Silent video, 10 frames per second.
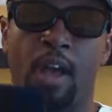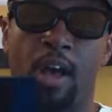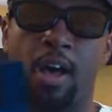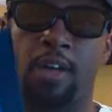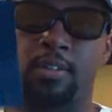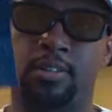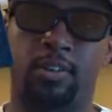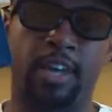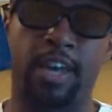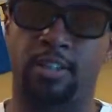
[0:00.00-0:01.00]
Uh,
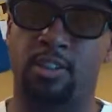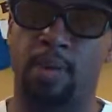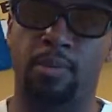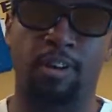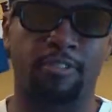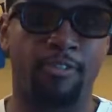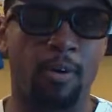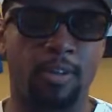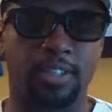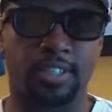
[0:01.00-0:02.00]
so yeah, so I'm looking
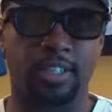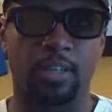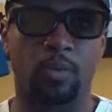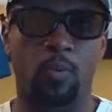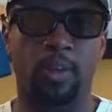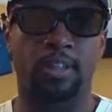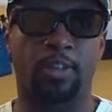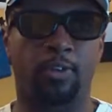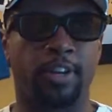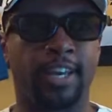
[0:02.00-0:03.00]
forward to seeing what the
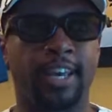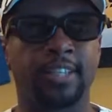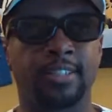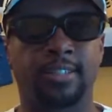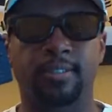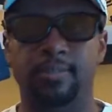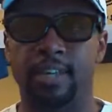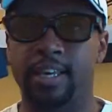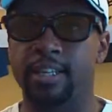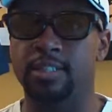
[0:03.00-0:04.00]
3DS
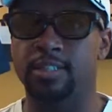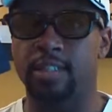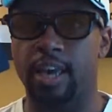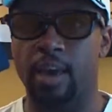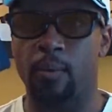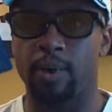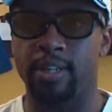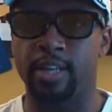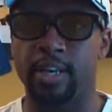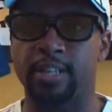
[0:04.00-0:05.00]
is and what
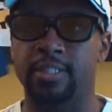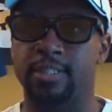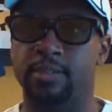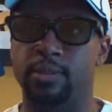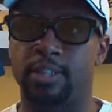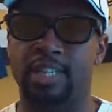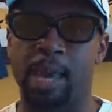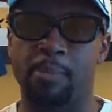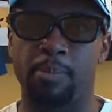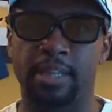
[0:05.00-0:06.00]
it does and its
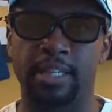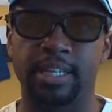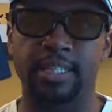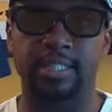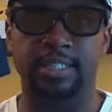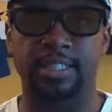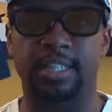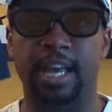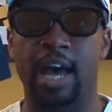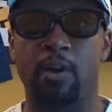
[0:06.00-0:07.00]
capabilities and
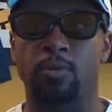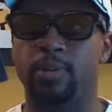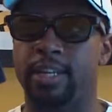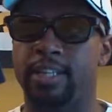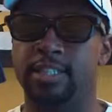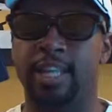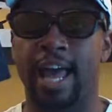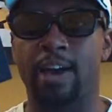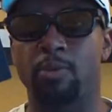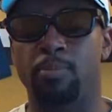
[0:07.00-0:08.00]
see how it is that
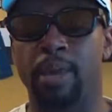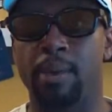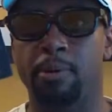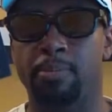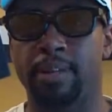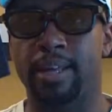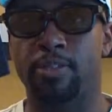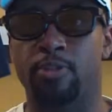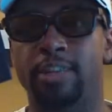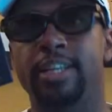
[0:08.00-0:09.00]
I hope be able to play
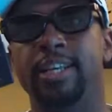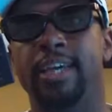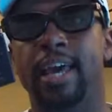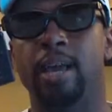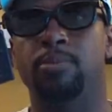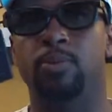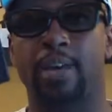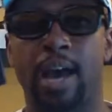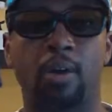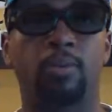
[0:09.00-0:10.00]
3D games
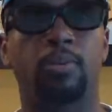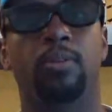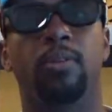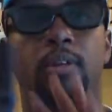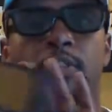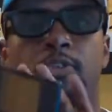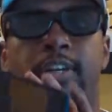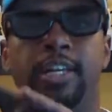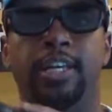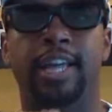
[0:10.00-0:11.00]
without
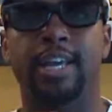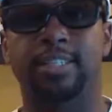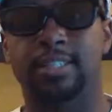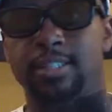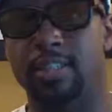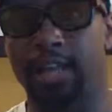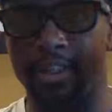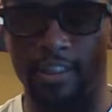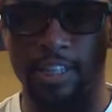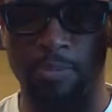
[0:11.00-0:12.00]
3D glasses.
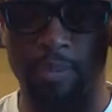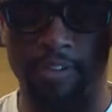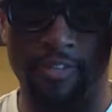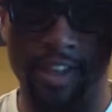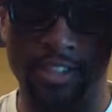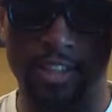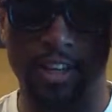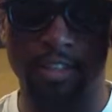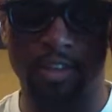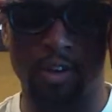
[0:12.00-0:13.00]
I think that's pretty
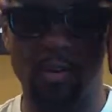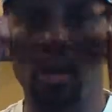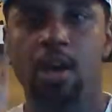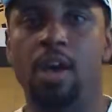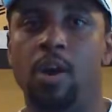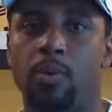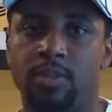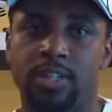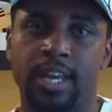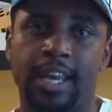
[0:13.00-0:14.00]
fascinating. So
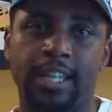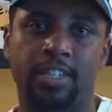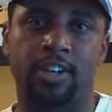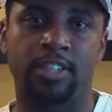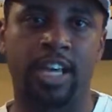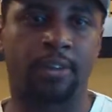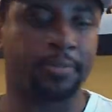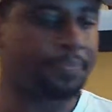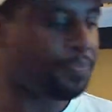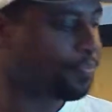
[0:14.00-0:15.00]
we'll see how that turns out.